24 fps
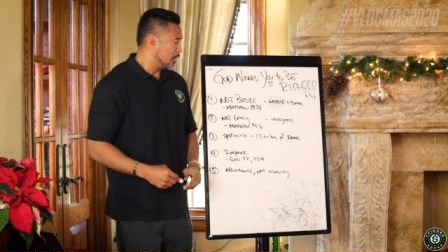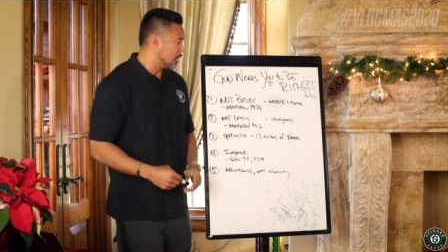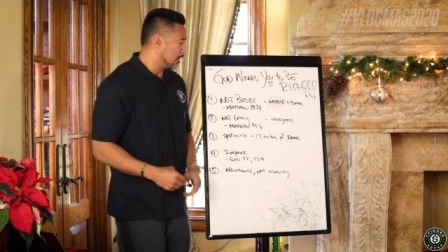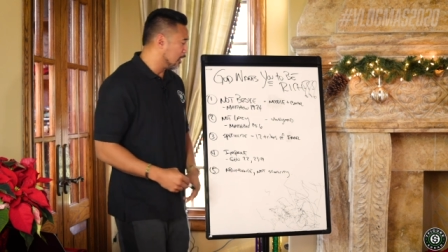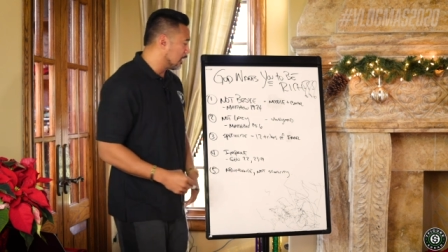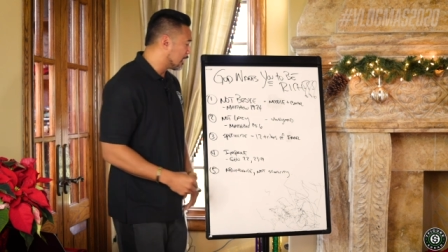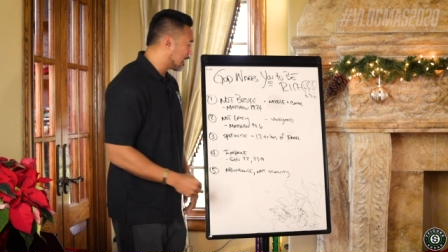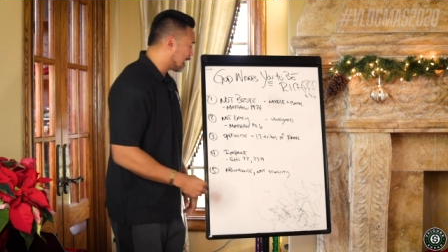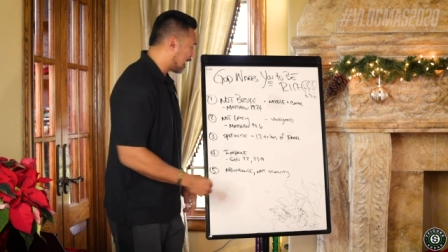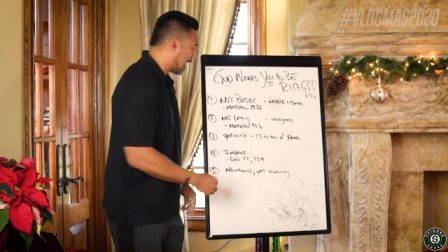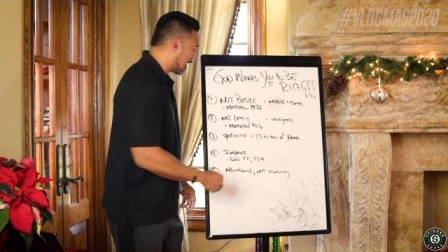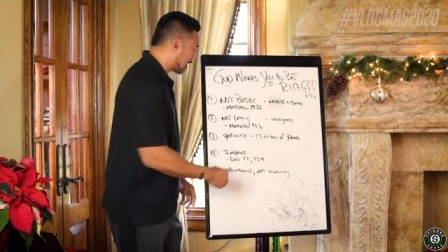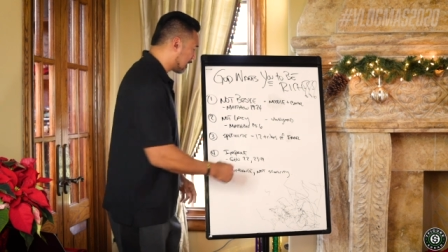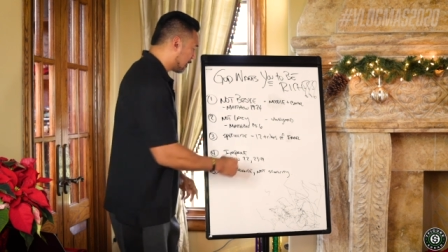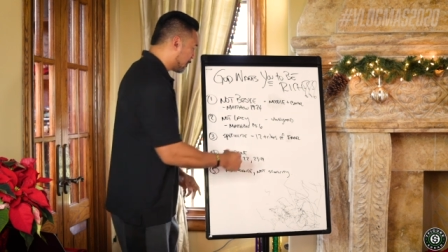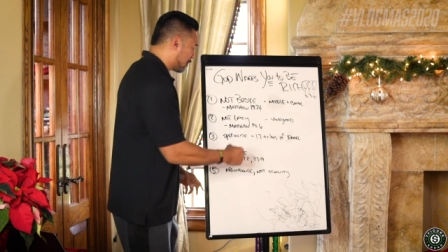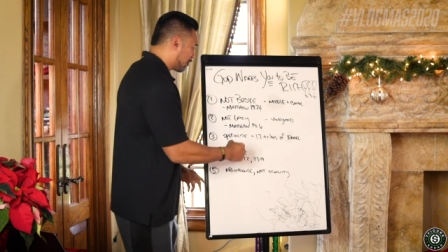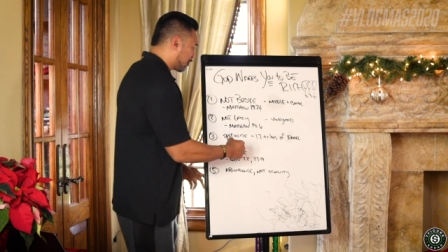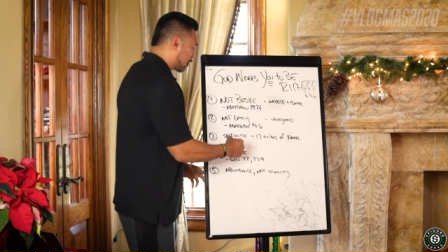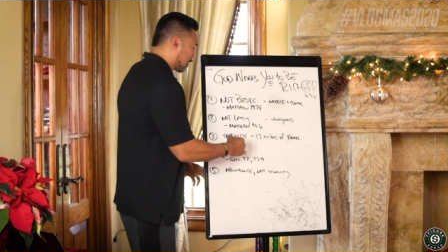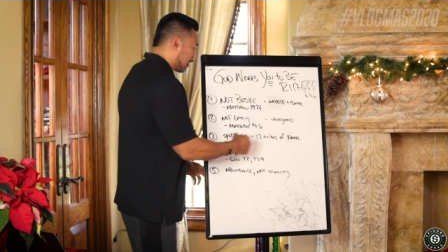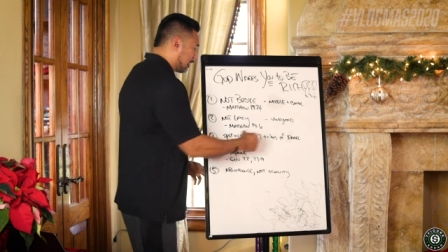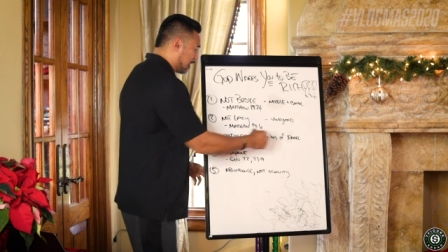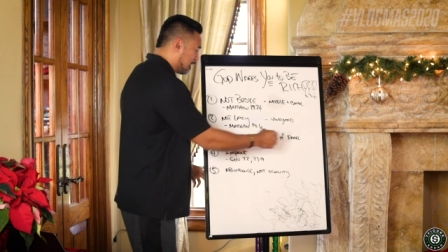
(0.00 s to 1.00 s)
When you're looking
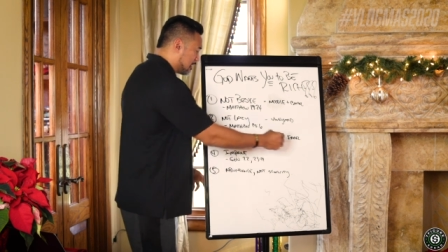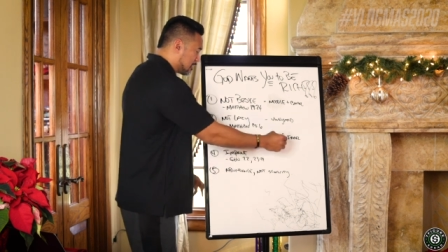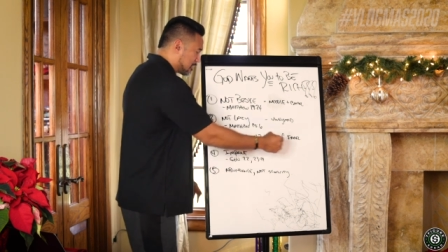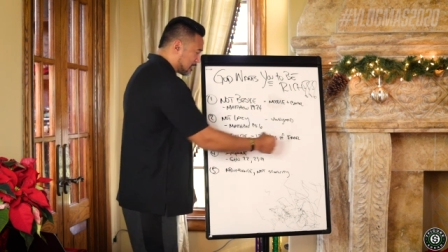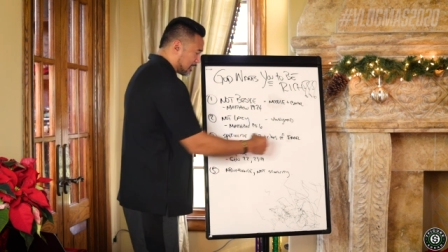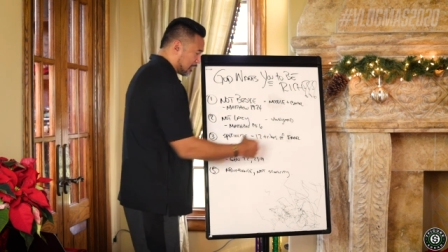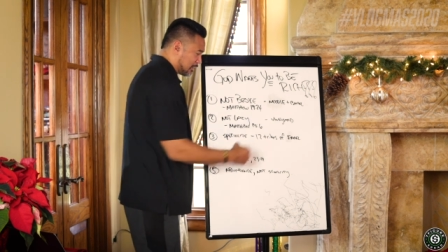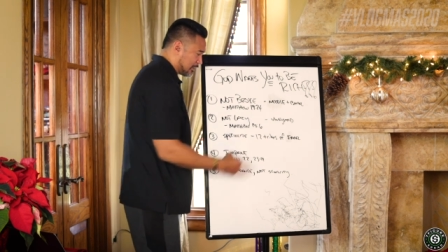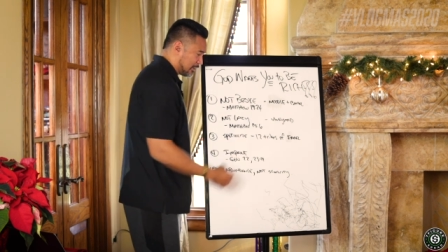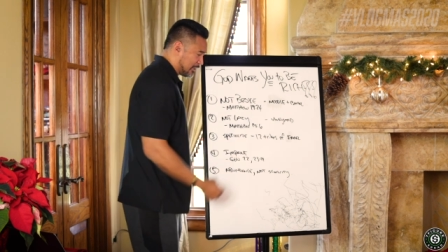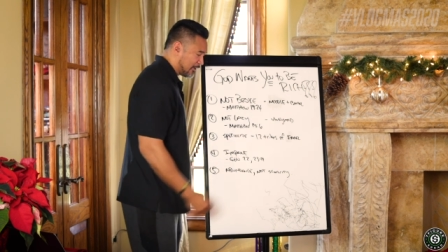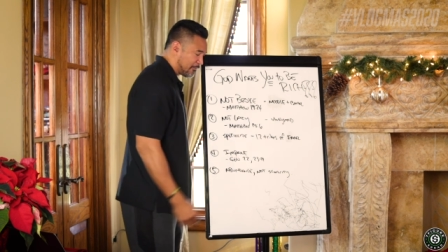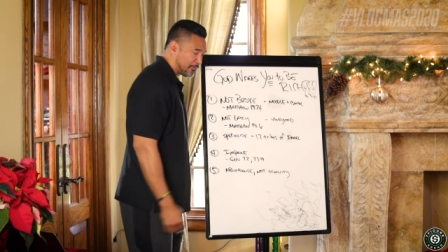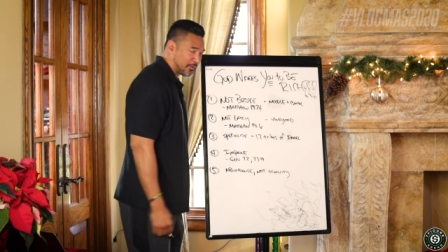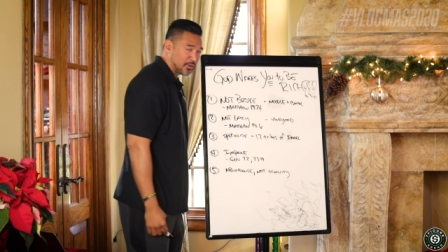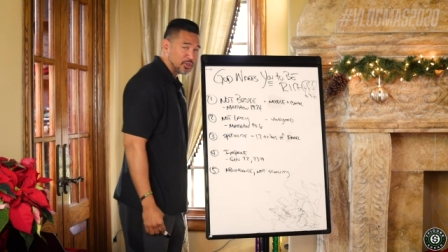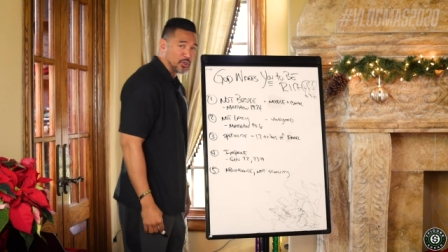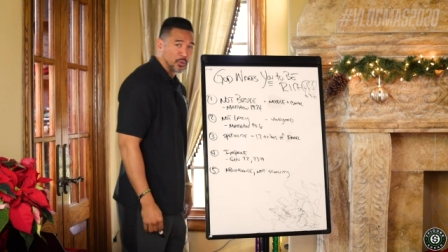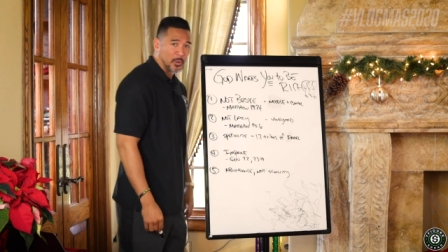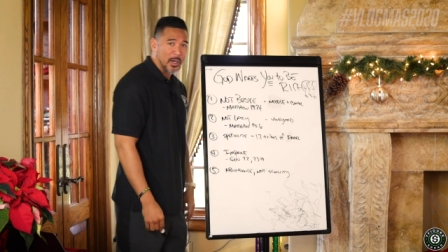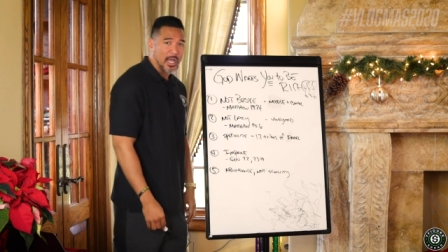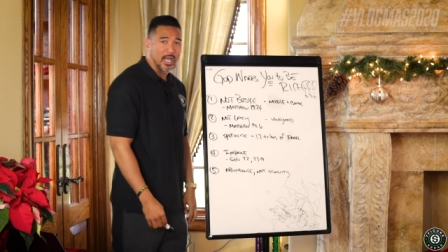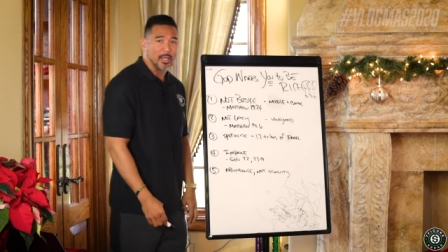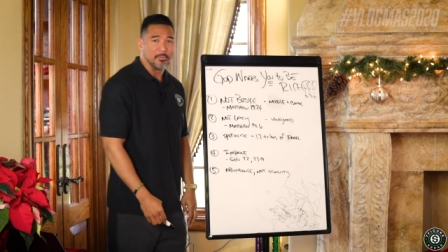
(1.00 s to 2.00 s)
at these
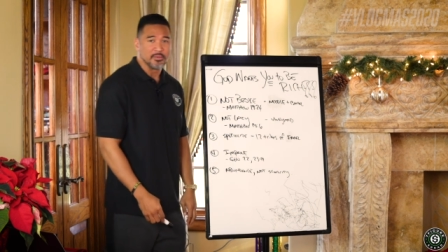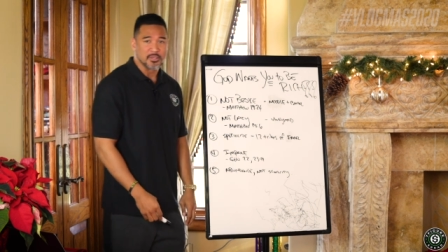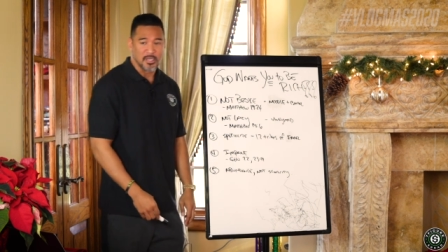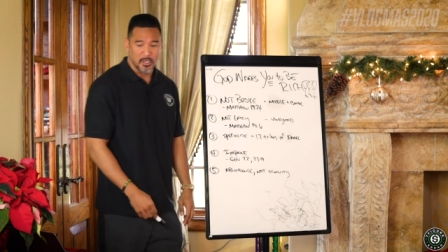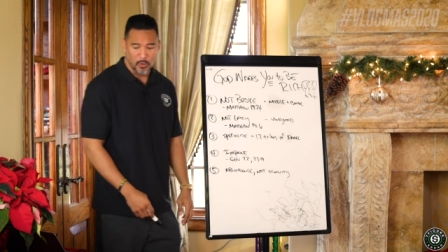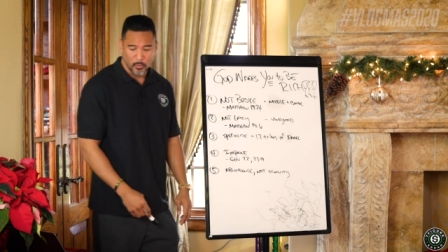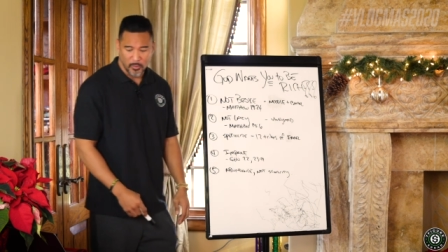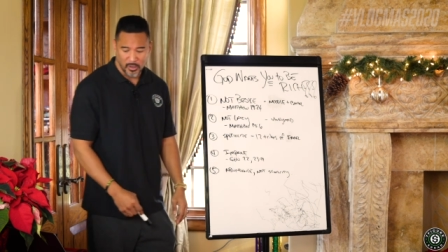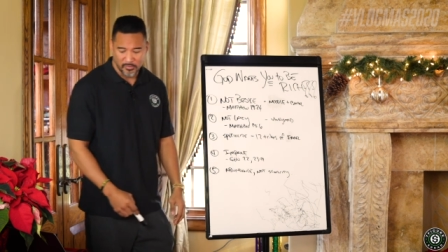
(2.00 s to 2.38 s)
different tribes,